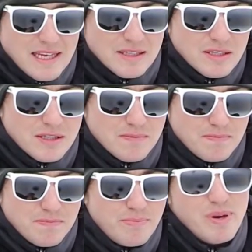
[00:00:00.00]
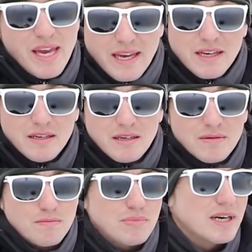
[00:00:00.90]
It's big,
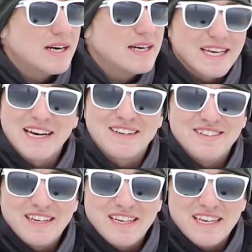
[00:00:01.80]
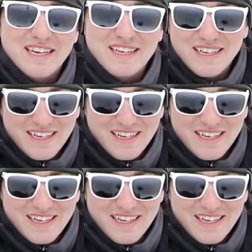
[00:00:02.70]
but I kind of like it.